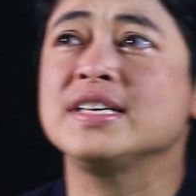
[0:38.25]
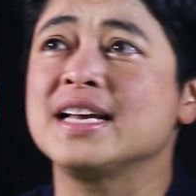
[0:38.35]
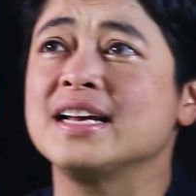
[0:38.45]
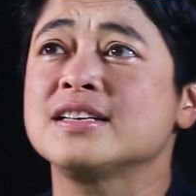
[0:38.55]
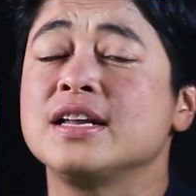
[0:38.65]
it
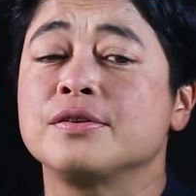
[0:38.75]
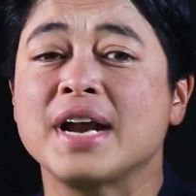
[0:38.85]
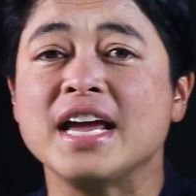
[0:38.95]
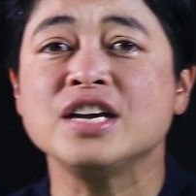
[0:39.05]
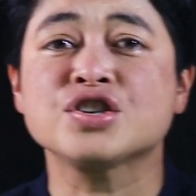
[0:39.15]
says the
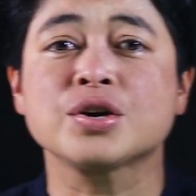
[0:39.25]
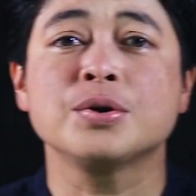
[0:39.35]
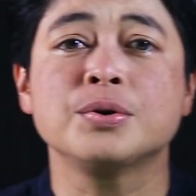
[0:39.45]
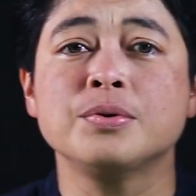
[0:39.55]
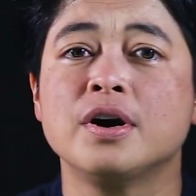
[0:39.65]

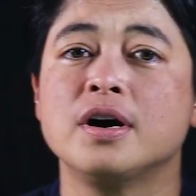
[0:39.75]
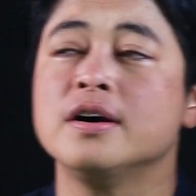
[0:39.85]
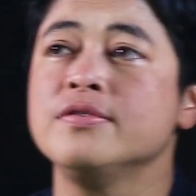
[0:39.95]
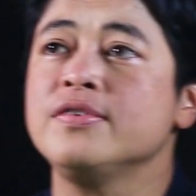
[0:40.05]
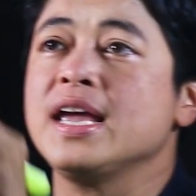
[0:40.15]
ratio
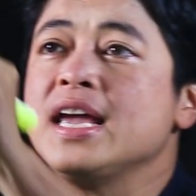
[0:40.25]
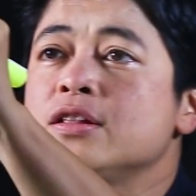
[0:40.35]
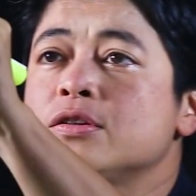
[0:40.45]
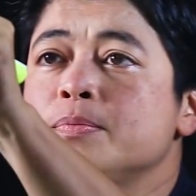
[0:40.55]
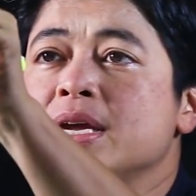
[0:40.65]
of
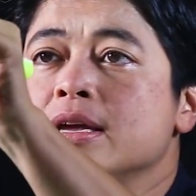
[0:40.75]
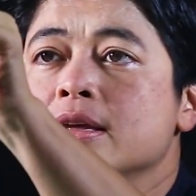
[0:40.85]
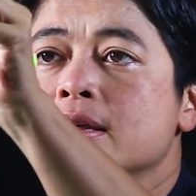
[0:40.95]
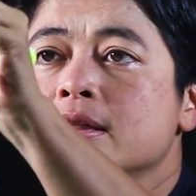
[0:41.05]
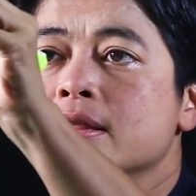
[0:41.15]
A to B,
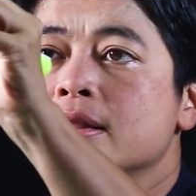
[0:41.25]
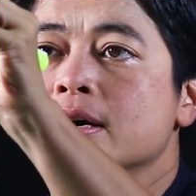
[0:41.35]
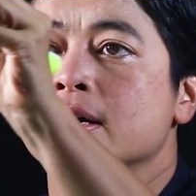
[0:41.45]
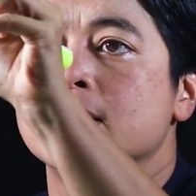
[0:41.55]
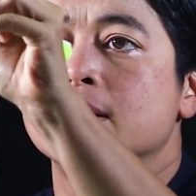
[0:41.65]

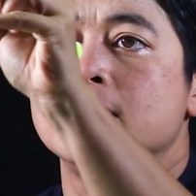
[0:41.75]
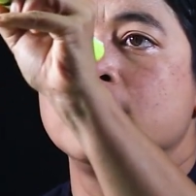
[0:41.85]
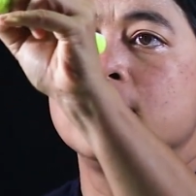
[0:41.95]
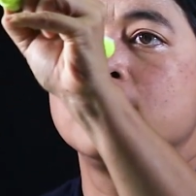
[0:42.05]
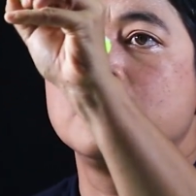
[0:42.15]
the
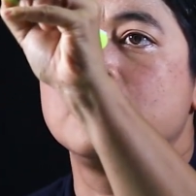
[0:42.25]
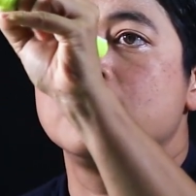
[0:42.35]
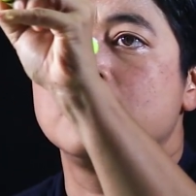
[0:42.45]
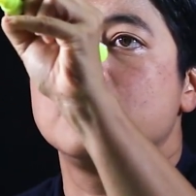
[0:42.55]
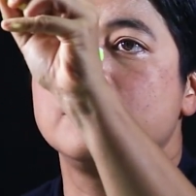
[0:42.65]

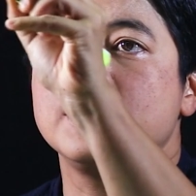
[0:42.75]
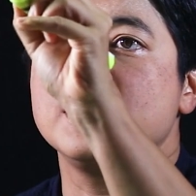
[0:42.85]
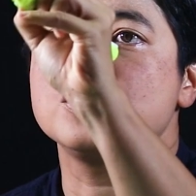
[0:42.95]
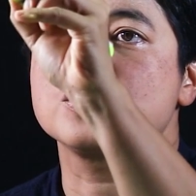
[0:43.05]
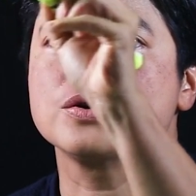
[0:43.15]

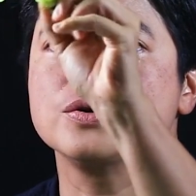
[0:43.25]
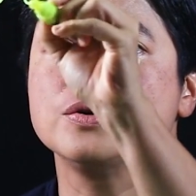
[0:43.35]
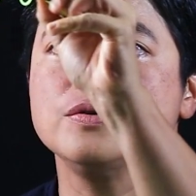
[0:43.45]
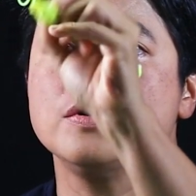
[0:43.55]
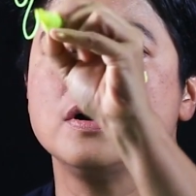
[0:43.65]

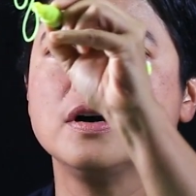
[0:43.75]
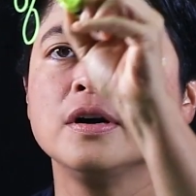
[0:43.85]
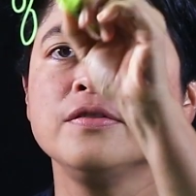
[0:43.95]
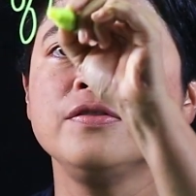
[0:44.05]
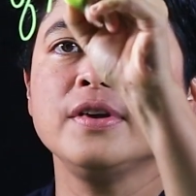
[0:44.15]
ratio
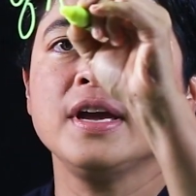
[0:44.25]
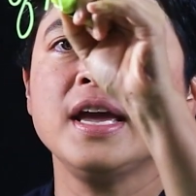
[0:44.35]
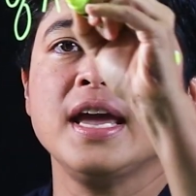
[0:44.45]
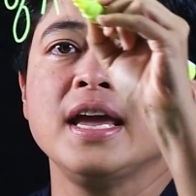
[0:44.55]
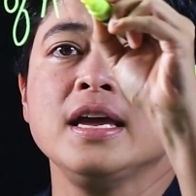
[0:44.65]
of
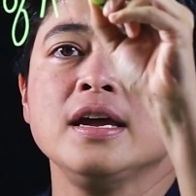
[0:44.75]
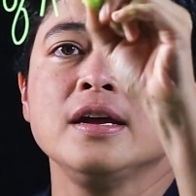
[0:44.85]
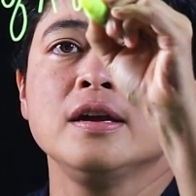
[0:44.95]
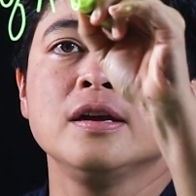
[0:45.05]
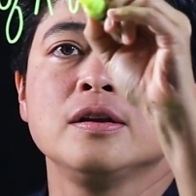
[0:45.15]
A
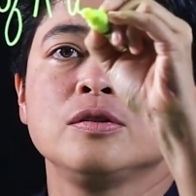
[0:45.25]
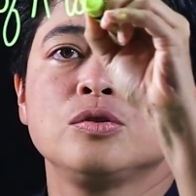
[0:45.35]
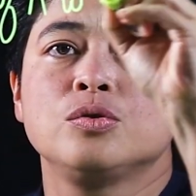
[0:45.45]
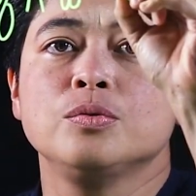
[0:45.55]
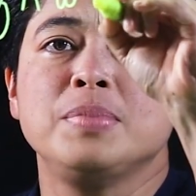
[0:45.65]

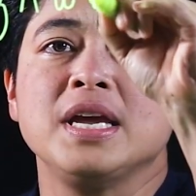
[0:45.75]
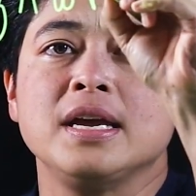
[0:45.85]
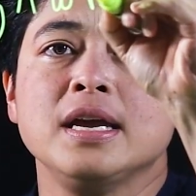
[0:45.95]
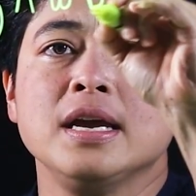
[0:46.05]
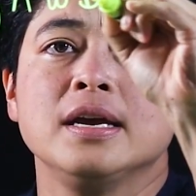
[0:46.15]
to
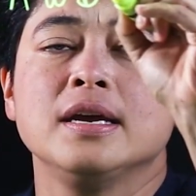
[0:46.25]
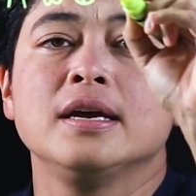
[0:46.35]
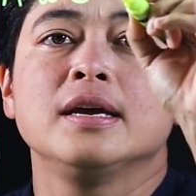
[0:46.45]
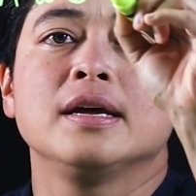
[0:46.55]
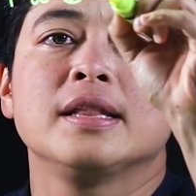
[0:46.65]
B,
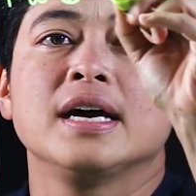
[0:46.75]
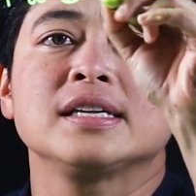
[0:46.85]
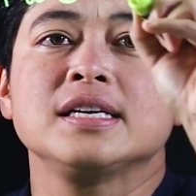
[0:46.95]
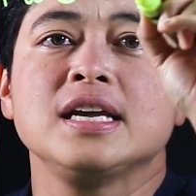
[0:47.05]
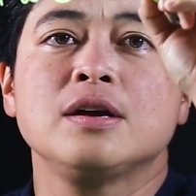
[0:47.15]

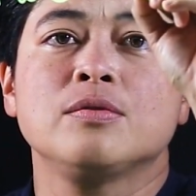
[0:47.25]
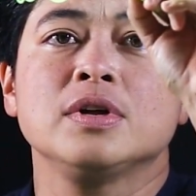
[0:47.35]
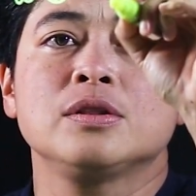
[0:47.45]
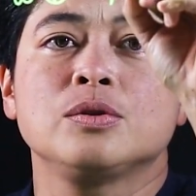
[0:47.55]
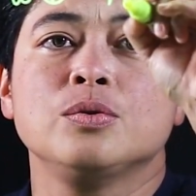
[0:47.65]
that's
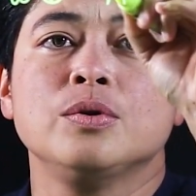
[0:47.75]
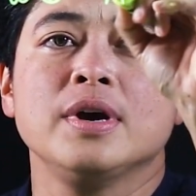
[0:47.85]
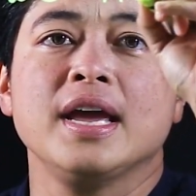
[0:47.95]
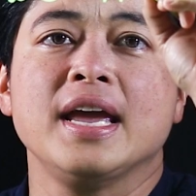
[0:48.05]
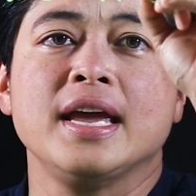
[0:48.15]
equal
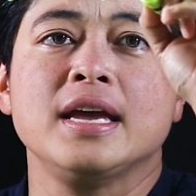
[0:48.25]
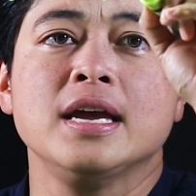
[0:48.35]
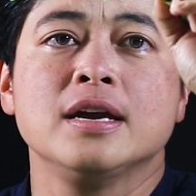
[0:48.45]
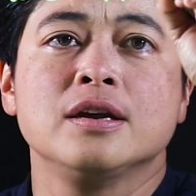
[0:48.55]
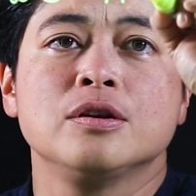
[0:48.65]
to
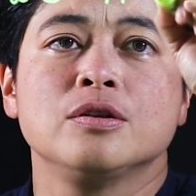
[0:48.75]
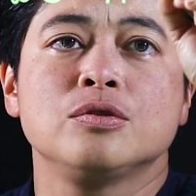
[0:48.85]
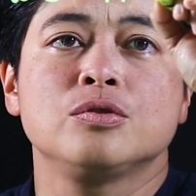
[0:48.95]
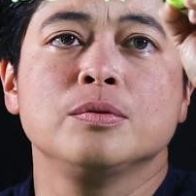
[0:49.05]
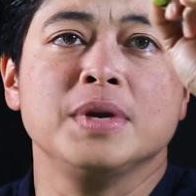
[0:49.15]
A
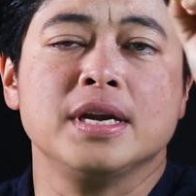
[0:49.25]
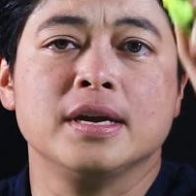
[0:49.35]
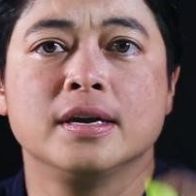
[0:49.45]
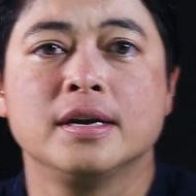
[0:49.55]
to B.